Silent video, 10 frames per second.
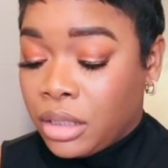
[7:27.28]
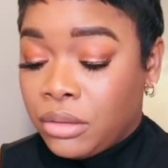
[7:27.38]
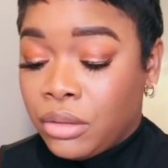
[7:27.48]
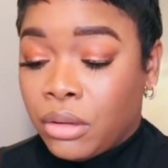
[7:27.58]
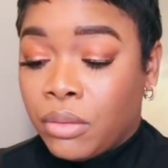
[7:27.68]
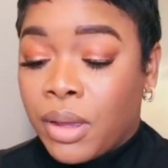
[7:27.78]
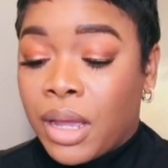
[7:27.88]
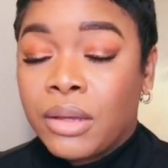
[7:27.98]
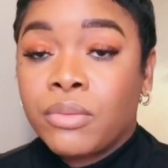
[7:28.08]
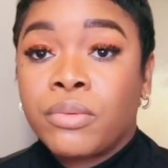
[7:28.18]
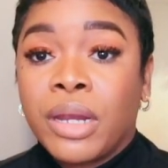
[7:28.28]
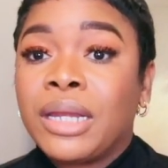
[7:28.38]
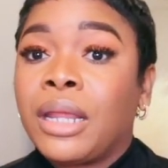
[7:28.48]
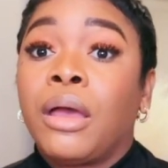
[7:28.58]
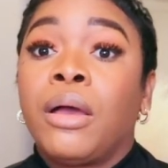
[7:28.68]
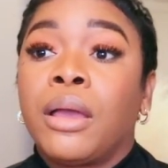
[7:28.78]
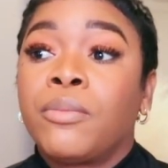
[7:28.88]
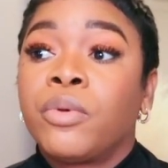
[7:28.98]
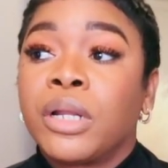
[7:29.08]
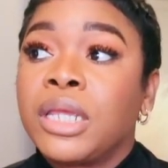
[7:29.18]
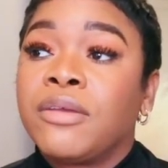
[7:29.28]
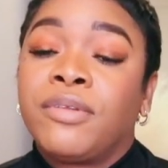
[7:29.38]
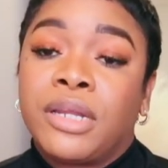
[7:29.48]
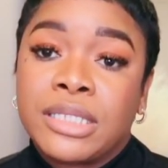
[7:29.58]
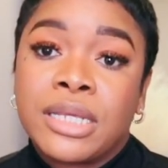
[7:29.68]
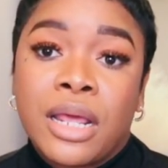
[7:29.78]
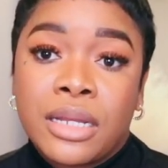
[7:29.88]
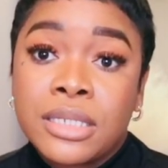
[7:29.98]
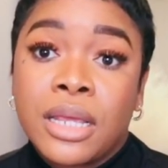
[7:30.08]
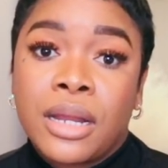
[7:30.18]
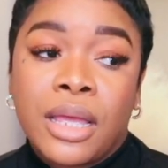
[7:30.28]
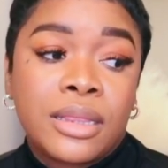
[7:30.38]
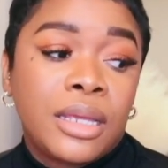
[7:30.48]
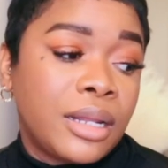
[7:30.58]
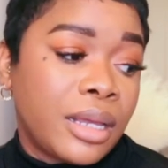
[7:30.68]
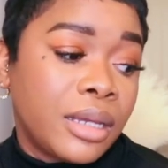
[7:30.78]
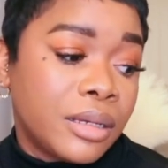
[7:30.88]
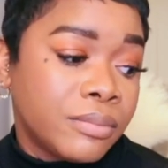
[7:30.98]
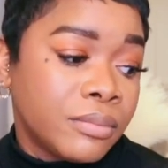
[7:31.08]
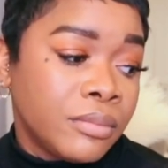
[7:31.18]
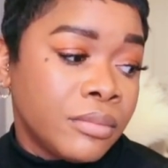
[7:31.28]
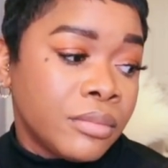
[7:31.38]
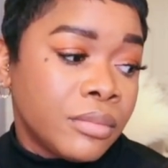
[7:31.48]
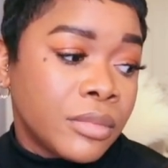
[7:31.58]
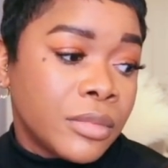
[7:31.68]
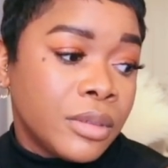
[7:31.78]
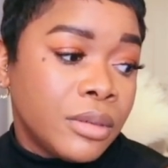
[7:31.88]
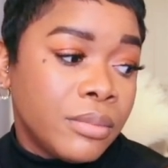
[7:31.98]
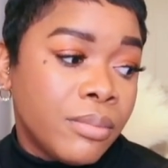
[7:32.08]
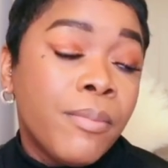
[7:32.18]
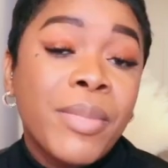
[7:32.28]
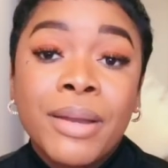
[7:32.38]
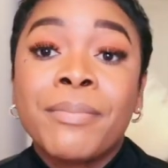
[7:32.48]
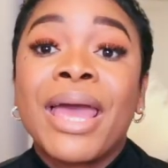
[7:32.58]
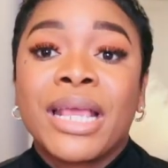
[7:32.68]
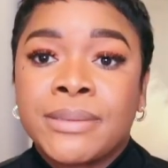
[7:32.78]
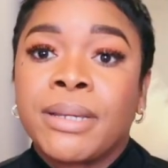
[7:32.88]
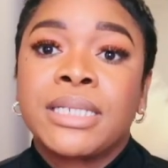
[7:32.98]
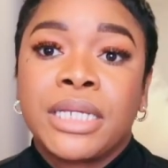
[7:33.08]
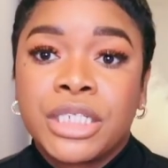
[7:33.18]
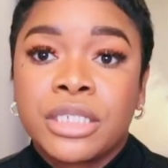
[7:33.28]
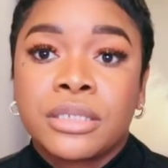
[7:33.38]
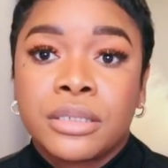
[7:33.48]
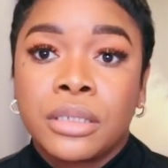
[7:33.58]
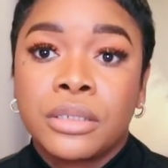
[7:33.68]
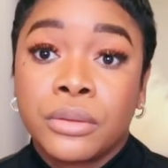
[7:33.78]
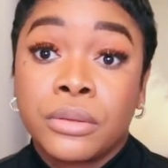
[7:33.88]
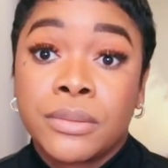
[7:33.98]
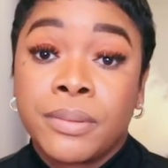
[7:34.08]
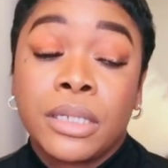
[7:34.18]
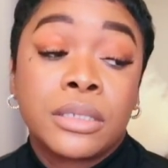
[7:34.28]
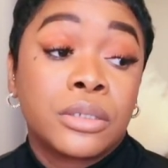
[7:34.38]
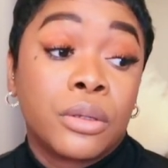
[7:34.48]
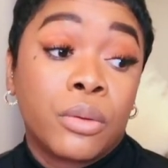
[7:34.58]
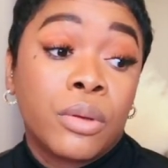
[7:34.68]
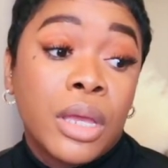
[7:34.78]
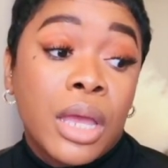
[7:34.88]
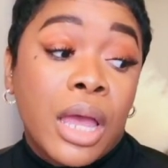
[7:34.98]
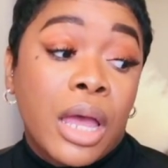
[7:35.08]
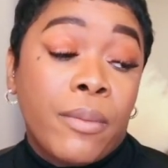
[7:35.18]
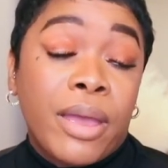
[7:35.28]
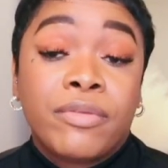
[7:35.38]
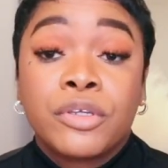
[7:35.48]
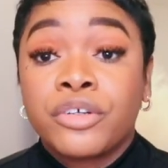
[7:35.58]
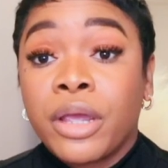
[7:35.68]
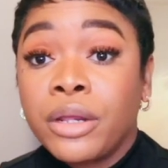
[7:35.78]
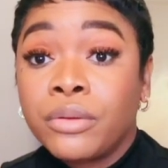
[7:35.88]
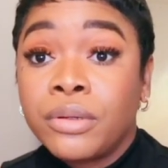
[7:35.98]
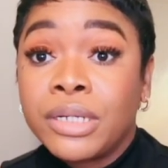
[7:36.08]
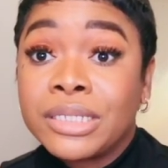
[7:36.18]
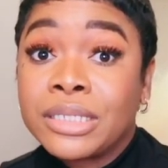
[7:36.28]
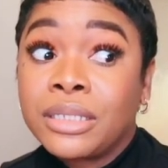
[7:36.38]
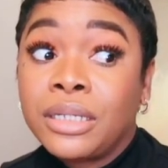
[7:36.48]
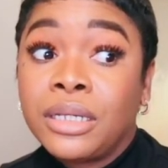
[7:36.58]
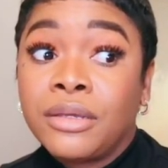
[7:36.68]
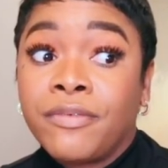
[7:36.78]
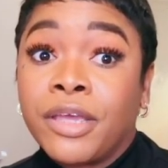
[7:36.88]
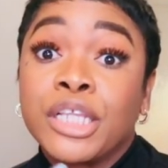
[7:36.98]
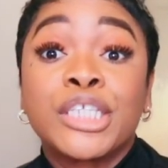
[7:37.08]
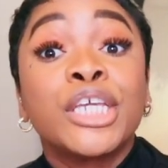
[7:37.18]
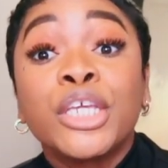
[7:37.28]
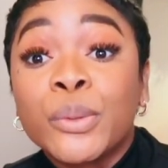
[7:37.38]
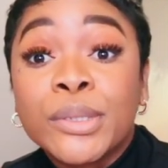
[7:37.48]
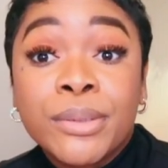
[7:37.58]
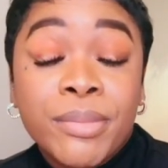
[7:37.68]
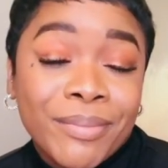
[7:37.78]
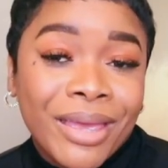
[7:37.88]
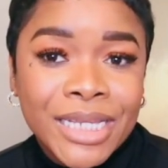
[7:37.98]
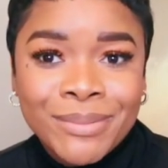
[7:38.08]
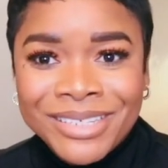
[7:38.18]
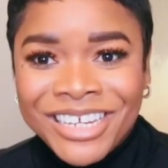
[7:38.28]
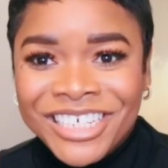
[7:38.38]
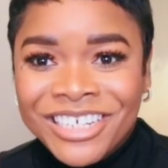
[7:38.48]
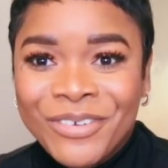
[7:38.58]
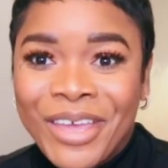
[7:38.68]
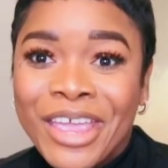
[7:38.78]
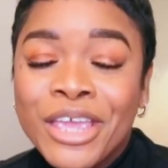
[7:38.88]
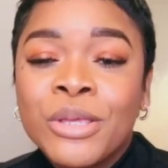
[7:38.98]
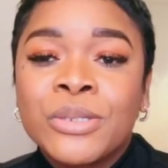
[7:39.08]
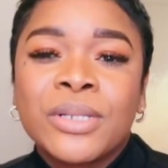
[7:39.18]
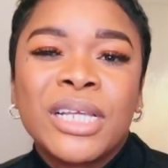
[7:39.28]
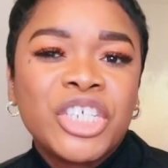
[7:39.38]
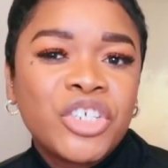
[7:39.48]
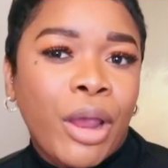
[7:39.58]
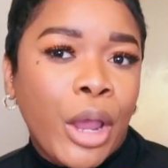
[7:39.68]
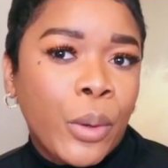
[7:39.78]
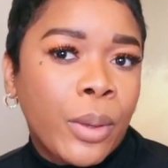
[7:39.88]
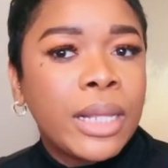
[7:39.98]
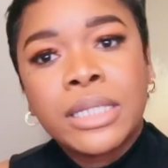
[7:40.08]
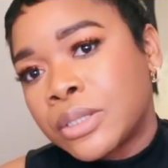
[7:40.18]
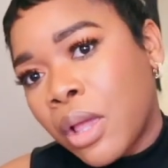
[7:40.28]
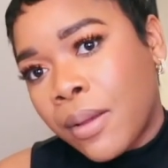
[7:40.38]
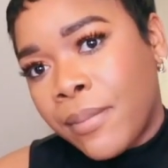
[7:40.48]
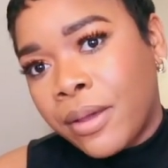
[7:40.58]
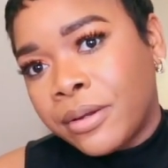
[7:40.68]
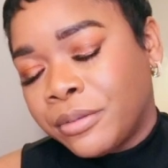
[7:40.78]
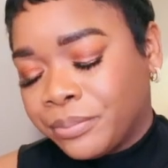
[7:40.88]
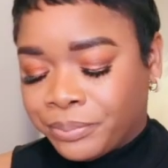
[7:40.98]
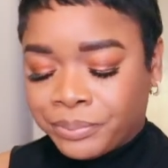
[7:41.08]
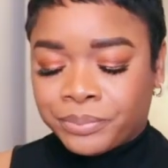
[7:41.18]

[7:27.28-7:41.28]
you know, right now I'm really giving it a 10 out of 10. I think like met my expectations, so to speak. So I will have to try it on and see if it continues to meet my expectation. Okay, so let's try it on, let's talk about it.